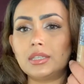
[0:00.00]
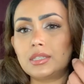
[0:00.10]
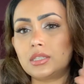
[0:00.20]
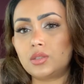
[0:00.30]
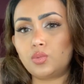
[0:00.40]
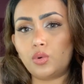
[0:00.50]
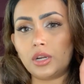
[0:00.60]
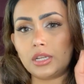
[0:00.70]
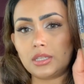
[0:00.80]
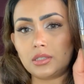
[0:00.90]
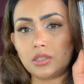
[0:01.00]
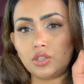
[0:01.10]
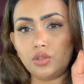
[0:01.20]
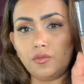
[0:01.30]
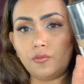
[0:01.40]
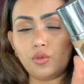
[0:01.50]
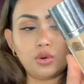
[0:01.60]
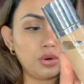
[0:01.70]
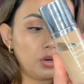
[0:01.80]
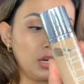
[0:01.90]
This is what is the dupe
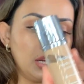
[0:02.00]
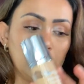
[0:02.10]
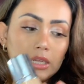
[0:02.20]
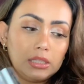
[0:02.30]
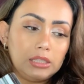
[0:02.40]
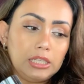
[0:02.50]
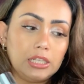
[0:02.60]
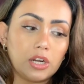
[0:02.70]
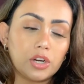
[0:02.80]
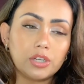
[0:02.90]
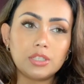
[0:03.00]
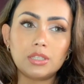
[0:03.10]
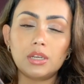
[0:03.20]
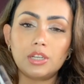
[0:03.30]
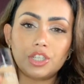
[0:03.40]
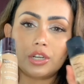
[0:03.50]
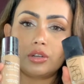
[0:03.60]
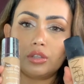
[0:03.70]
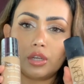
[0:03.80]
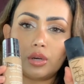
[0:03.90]
for the Nars Sheer
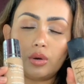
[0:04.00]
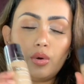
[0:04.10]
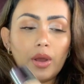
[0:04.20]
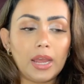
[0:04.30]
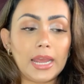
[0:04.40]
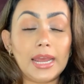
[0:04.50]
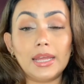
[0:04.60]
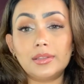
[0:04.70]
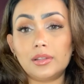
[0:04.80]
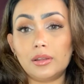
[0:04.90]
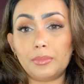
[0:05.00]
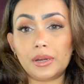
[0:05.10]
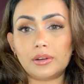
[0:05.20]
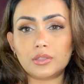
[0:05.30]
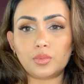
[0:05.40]
Glow and the La Mer as